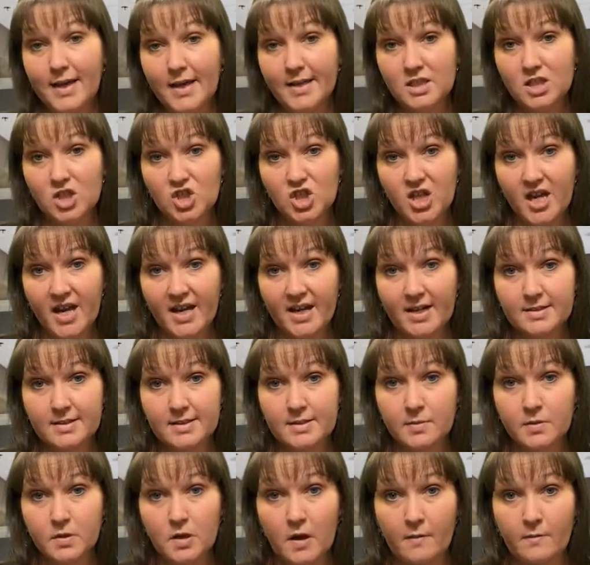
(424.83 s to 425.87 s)
How I
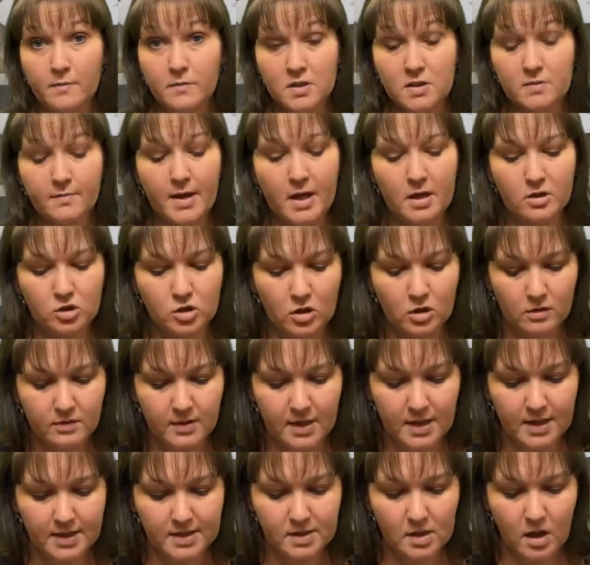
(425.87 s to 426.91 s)
like to check it
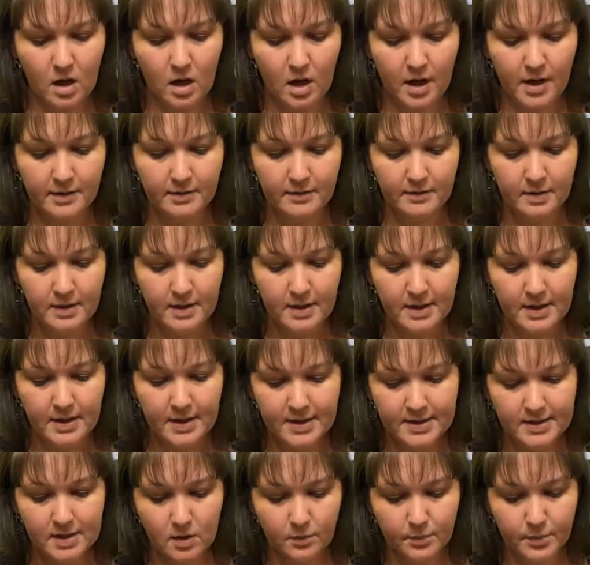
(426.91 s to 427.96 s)
sometimes to make sure that it's
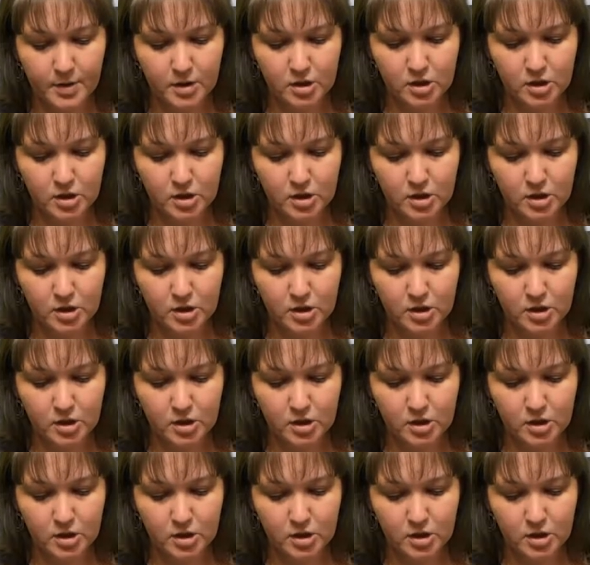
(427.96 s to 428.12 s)
on